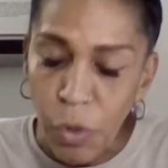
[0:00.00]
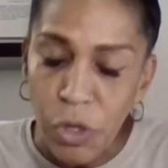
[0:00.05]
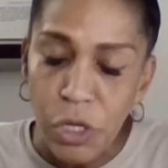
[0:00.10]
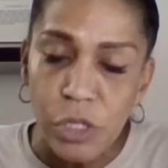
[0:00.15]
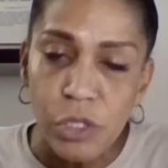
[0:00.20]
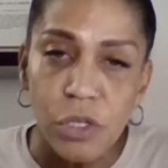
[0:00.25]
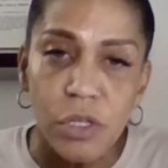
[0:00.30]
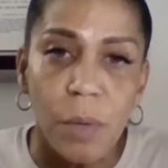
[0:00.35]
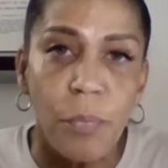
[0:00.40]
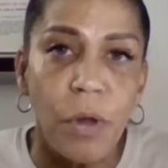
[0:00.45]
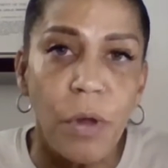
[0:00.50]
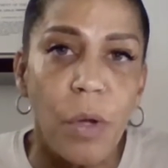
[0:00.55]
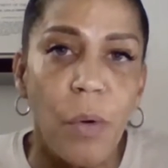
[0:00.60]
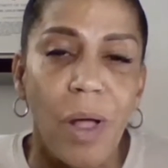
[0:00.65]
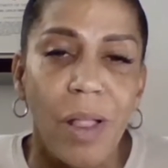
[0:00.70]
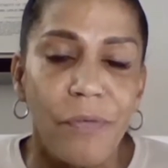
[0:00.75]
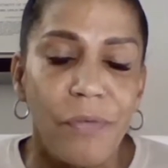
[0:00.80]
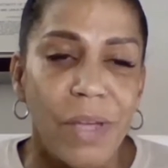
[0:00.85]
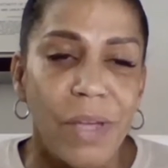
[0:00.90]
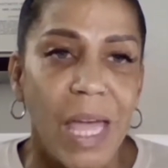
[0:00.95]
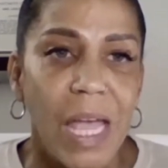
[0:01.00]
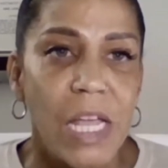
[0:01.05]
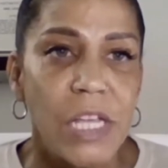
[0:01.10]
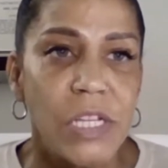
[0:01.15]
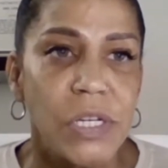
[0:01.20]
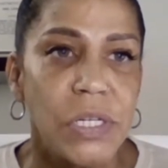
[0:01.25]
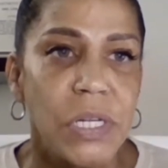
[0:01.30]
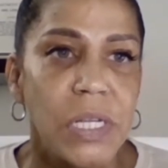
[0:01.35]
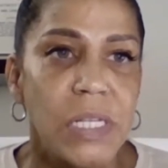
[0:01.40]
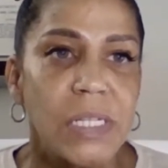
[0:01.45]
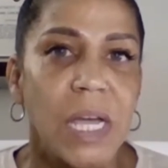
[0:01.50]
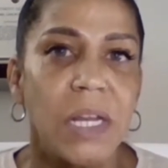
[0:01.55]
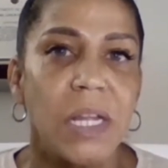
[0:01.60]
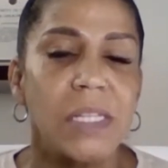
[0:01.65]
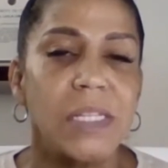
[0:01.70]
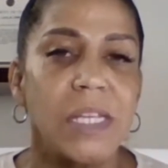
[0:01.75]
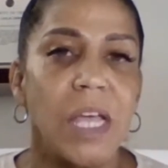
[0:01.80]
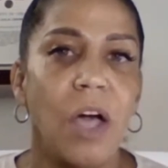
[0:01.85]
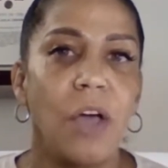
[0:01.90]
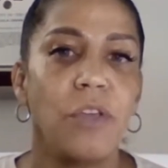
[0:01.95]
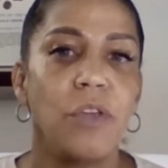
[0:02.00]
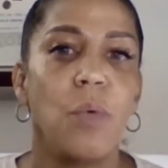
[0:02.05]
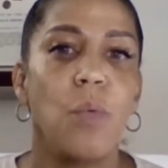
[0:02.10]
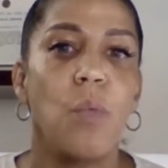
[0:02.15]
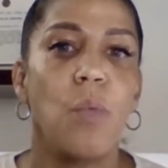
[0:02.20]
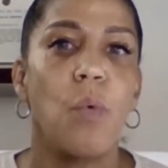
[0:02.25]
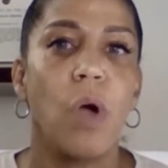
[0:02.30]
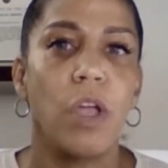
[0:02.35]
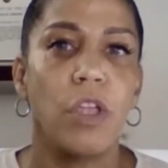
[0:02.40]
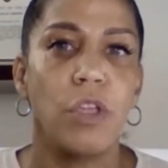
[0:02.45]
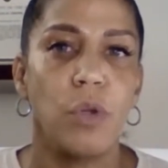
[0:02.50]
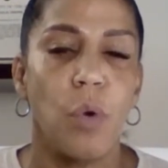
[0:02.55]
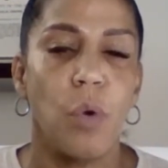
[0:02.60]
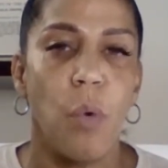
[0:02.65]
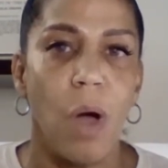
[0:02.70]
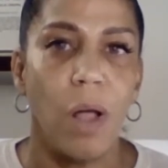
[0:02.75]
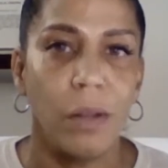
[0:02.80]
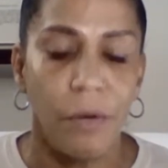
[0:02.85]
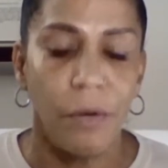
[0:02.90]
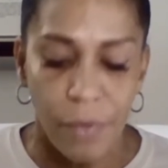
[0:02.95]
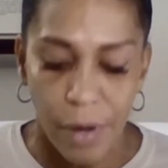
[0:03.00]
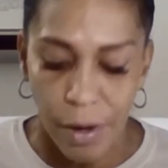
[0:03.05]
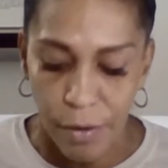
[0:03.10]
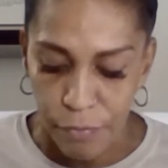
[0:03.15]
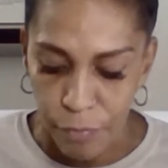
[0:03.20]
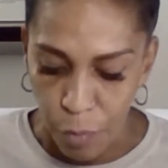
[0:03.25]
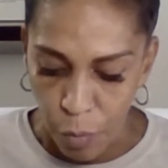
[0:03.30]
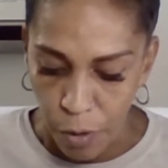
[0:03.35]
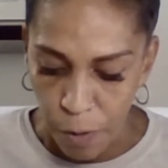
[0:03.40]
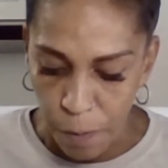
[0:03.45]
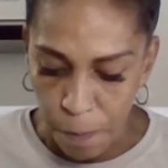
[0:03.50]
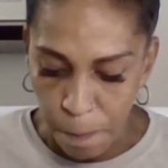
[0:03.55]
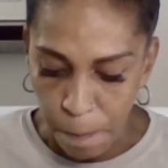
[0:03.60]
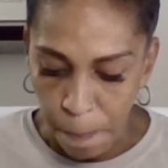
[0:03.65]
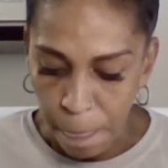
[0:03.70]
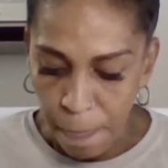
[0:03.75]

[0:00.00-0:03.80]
When you do the pre-qualification, it's going to tell you what you qualify for.